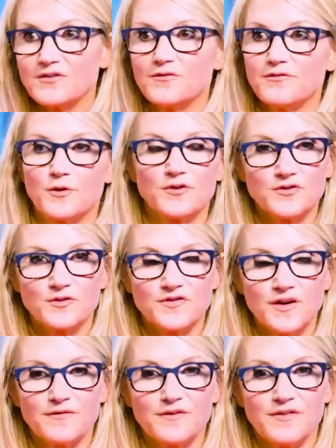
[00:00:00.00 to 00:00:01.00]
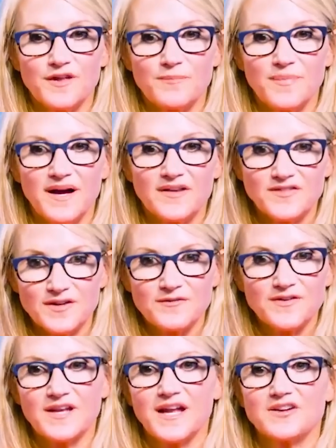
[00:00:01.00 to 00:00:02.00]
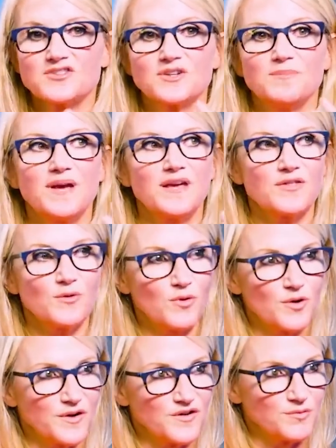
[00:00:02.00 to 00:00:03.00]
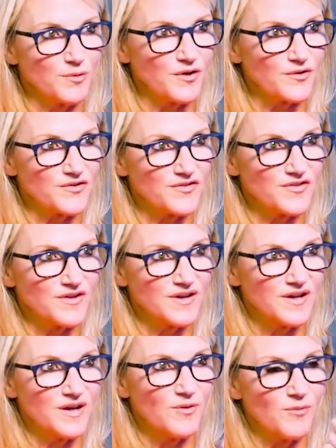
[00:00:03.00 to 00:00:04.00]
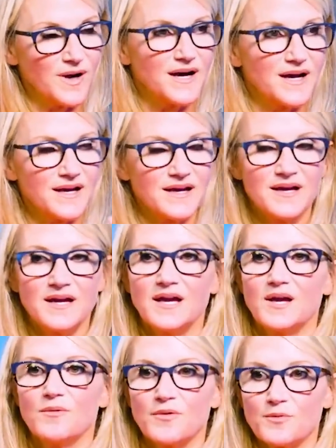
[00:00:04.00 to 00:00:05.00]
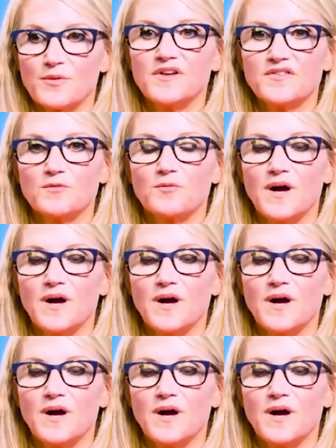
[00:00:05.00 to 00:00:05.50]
to force yourself to think positive can actually make the worries worse. Why? Well, the reason